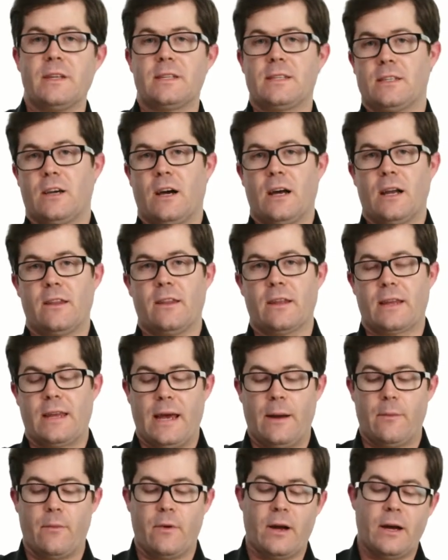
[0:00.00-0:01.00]
this side of the
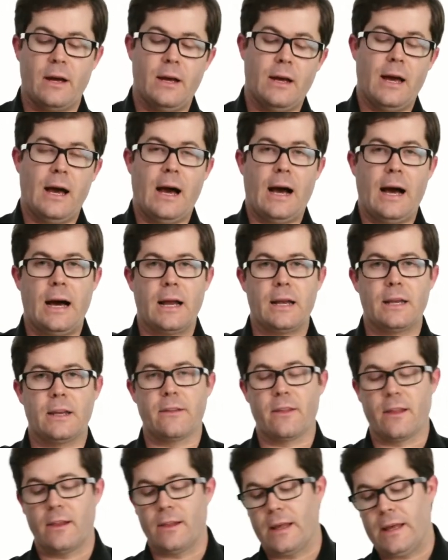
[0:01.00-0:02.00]
camera
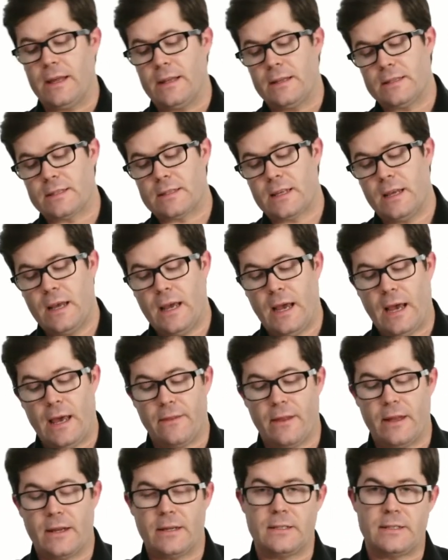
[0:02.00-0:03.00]
under the lens
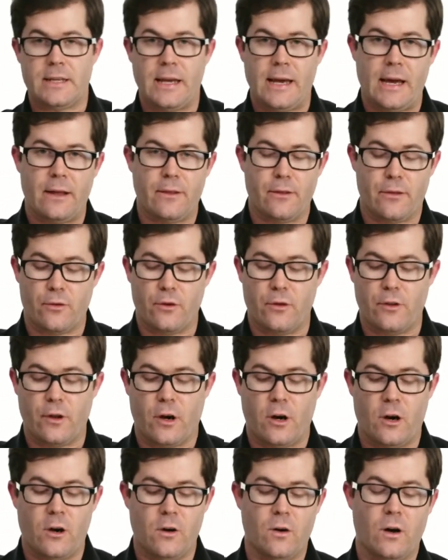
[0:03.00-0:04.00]
and then down through the
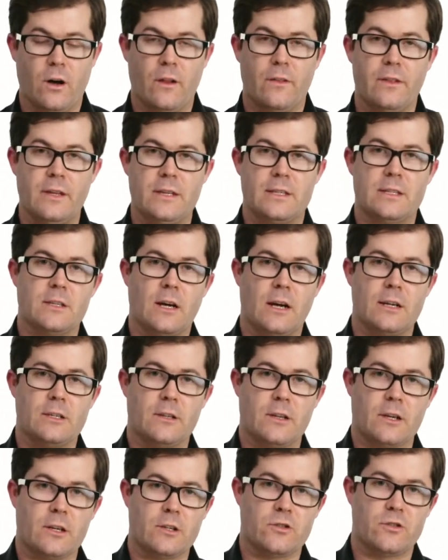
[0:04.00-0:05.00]
hole on this side
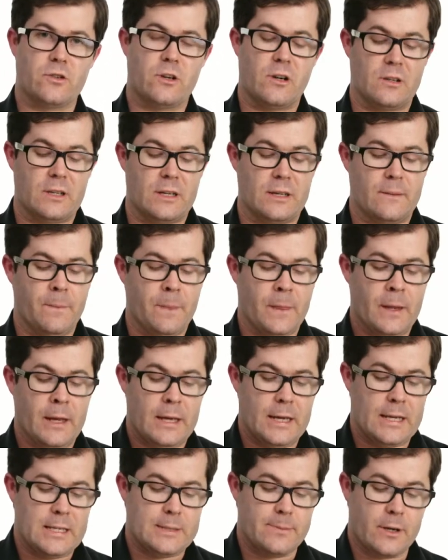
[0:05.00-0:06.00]
to the controller
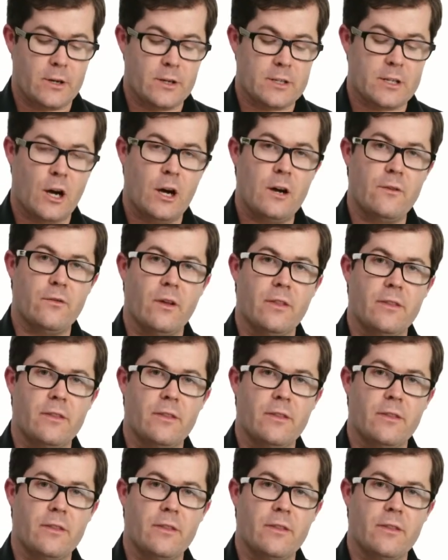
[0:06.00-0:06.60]
is because over